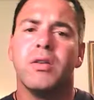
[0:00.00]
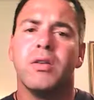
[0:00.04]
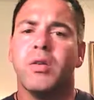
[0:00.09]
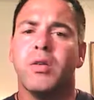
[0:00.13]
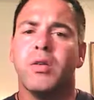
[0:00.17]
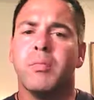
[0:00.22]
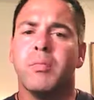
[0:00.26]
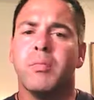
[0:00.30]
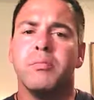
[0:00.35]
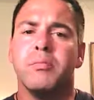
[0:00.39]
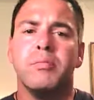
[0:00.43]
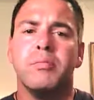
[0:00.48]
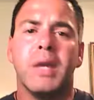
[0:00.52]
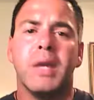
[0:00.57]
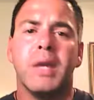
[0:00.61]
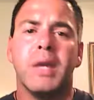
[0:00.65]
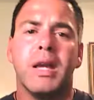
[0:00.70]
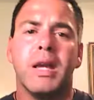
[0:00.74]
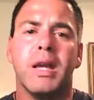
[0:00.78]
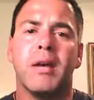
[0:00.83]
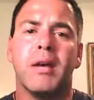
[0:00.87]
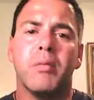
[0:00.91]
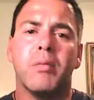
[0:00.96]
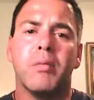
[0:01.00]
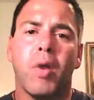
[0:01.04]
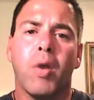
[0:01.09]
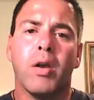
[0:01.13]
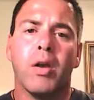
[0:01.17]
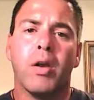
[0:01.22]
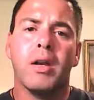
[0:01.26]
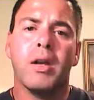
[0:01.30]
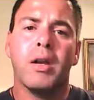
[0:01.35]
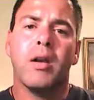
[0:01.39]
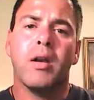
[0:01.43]
your beginner
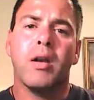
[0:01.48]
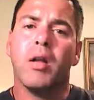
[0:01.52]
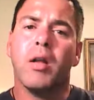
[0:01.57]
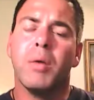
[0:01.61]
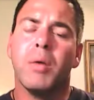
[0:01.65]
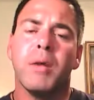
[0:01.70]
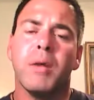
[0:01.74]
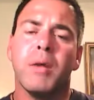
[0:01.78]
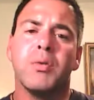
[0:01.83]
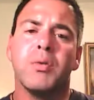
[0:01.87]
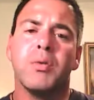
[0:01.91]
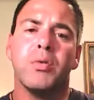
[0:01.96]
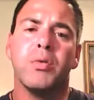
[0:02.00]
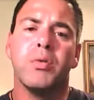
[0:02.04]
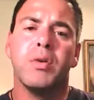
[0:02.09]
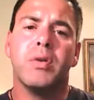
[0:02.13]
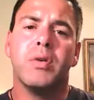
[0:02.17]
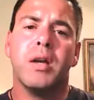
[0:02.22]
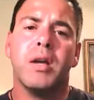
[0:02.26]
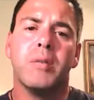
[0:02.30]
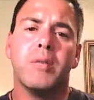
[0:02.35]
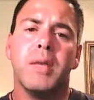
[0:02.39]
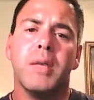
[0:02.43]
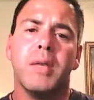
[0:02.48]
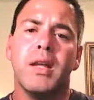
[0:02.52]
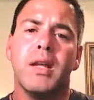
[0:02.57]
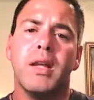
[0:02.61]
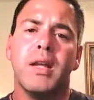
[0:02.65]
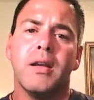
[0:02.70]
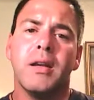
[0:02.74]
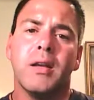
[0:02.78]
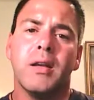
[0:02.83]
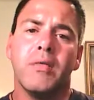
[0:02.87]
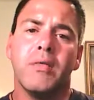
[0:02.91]
marketing all the way up through
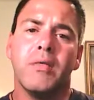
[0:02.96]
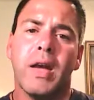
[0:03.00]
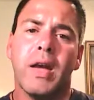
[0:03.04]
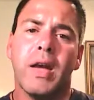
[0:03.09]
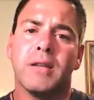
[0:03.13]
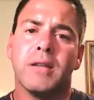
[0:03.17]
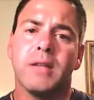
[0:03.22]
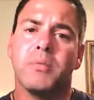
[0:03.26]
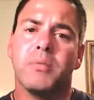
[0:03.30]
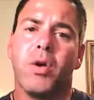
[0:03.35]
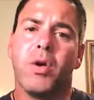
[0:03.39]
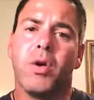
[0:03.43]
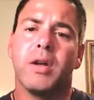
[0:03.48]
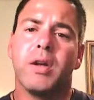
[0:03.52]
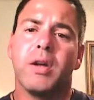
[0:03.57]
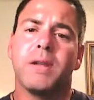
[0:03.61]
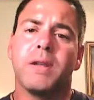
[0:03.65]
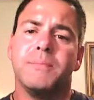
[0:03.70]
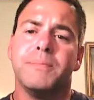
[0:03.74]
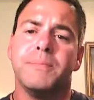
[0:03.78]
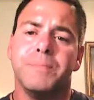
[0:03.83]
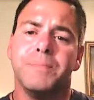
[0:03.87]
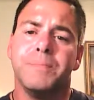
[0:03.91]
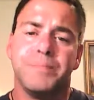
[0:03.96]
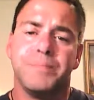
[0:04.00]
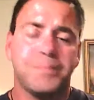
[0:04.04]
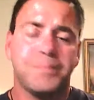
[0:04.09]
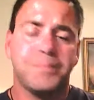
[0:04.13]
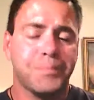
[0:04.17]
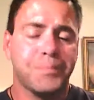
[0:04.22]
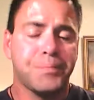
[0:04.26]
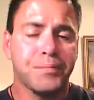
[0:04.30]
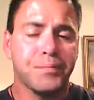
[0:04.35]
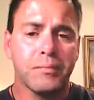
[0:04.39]
intermediate and advanced marketing.
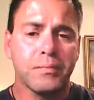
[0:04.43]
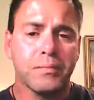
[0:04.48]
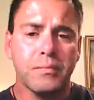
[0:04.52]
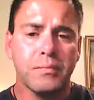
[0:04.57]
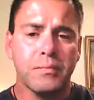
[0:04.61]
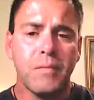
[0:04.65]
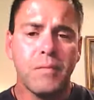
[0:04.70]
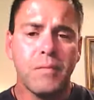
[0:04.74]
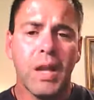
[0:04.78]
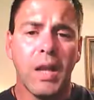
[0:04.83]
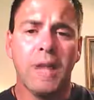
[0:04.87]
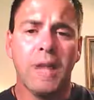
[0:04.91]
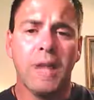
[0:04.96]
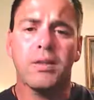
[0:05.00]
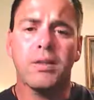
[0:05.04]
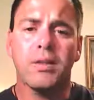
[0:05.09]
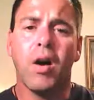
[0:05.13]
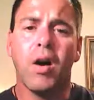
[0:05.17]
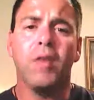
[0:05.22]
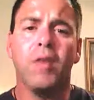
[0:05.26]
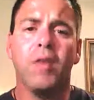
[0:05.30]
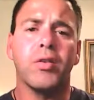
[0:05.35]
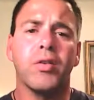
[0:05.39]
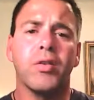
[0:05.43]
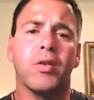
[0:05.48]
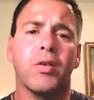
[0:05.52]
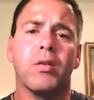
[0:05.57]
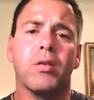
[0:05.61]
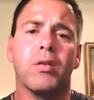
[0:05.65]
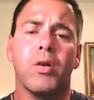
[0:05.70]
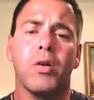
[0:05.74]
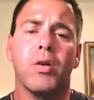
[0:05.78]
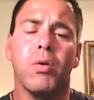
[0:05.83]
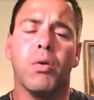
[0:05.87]
It has
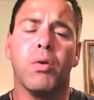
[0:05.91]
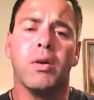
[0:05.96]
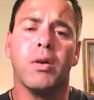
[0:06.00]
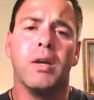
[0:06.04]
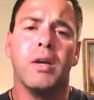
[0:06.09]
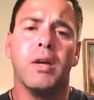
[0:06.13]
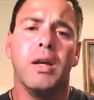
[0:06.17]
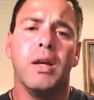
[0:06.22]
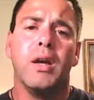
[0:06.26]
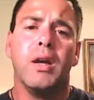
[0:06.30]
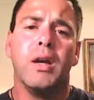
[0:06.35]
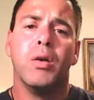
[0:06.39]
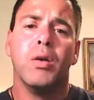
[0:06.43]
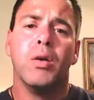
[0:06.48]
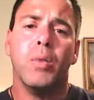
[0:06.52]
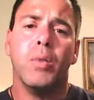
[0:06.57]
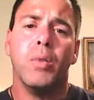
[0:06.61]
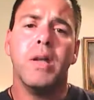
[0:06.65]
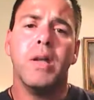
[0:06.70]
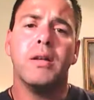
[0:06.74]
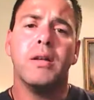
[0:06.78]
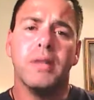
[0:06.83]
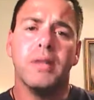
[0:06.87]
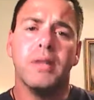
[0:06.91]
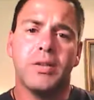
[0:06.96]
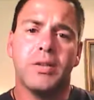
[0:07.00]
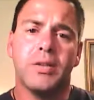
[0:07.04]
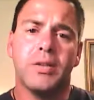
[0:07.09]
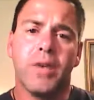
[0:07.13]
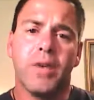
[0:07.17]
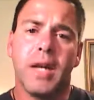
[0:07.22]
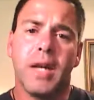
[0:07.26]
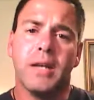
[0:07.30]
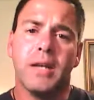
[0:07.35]
ongoing weekly
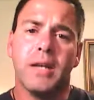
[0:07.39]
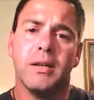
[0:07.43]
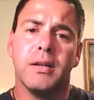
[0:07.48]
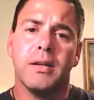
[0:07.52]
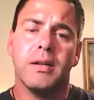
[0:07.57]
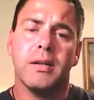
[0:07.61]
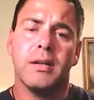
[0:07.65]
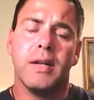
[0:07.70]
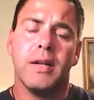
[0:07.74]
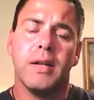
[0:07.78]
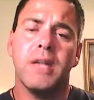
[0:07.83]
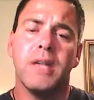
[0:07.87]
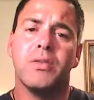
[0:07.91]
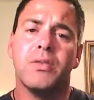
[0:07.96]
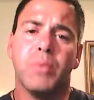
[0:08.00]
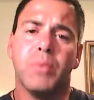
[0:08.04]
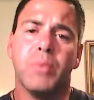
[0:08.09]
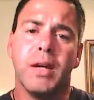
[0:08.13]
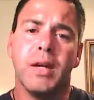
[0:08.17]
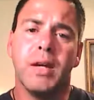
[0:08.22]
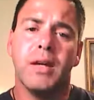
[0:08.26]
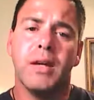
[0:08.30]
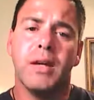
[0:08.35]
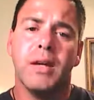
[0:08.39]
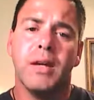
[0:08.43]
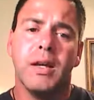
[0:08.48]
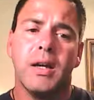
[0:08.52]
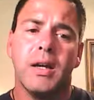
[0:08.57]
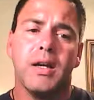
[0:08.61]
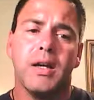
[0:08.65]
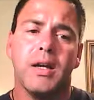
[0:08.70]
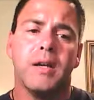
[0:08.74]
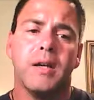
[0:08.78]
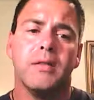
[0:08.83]
training each week
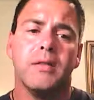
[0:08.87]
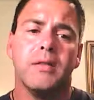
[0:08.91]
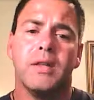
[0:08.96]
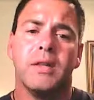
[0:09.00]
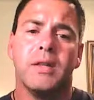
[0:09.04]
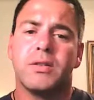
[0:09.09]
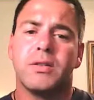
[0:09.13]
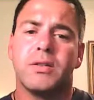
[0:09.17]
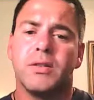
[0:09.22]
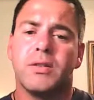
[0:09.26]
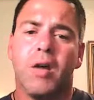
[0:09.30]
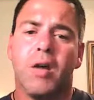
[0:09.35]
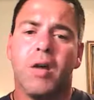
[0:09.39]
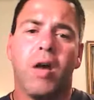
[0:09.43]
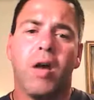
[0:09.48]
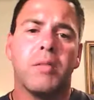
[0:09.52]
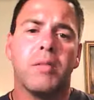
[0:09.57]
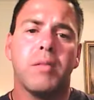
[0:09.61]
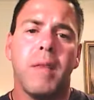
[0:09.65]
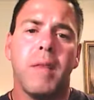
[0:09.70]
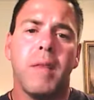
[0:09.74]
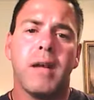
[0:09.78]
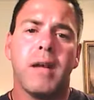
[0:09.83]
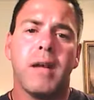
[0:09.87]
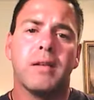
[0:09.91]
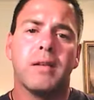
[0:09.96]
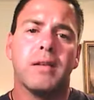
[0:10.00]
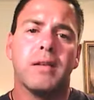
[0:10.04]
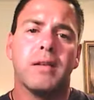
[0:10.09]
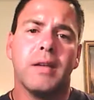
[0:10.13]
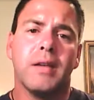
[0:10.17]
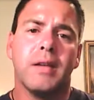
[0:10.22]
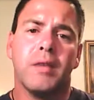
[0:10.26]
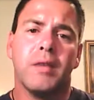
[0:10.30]
that's
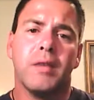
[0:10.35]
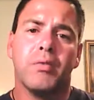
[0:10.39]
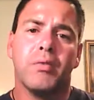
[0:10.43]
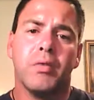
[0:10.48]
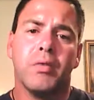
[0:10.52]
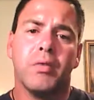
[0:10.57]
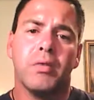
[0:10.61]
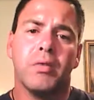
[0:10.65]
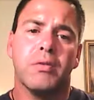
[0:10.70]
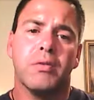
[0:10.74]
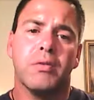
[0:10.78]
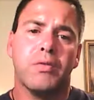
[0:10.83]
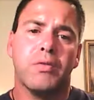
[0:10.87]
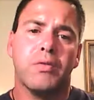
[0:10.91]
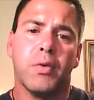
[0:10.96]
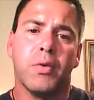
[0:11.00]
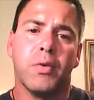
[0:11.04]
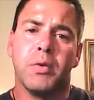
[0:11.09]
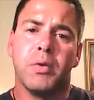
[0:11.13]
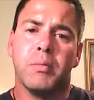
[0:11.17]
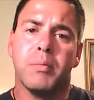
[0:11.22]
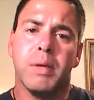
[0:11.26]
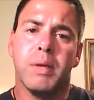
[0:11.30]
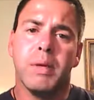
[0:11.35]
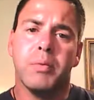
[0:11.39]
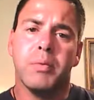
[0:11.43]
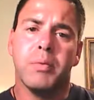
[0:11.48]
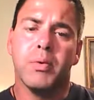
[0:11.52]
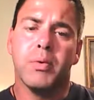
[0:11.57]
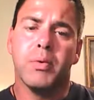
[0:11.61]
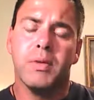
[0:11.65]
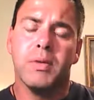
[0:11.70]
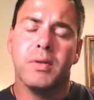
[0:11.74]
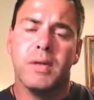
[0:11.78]
automatically there for the
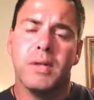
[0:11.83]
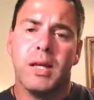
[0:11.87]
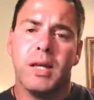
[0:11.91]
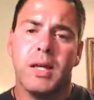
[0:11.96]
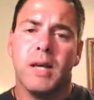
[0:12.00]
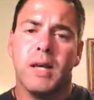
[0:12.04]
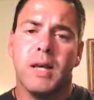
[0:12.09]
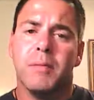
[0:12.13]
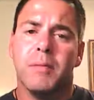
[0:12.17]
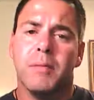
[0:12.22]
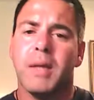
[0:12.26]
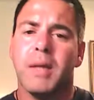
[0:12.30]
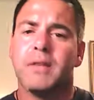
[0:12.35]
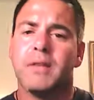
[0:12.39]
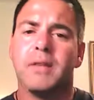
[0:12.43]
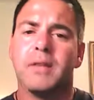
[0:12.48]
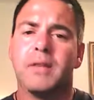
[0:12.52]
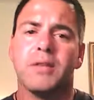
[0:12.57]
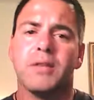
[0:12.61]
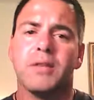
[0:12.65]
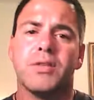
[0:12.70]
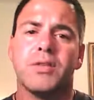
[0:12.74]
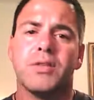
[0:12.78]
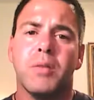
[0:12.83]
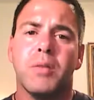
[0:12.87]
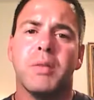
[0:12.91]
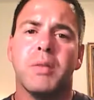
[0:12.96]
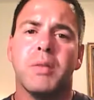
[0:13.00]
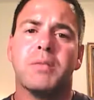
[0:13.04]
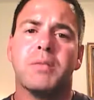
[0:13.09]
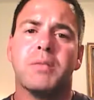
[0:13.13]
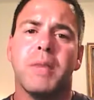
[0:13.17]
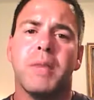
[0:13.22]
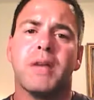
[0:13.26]
people. Makes things so
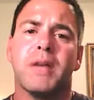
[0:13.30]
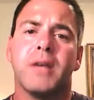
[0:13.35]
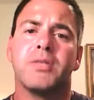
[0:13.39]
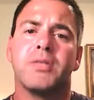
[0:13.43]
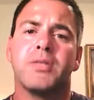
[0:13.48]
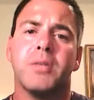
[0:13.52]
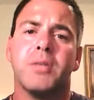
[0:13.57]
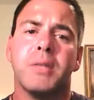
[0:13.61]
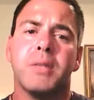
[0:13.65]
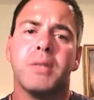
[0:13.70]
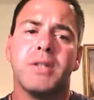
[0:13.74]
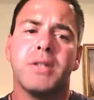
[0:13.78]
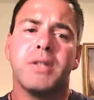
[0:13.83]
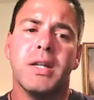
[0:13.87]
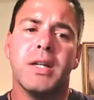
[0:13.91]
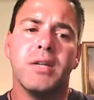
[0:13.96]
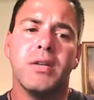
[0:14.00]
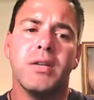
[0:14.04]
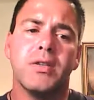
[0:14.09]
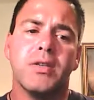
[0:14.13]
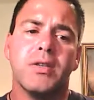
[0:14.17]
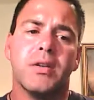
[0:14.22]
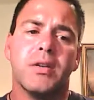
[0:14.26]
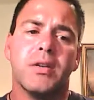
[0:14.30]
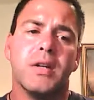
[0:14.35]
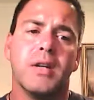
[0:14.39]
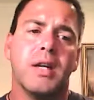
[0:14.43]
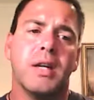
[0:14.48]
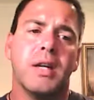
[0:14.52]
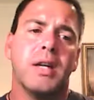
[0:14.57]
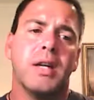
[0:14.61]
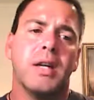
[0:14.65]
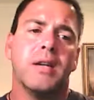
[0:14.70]
much better, so much easier.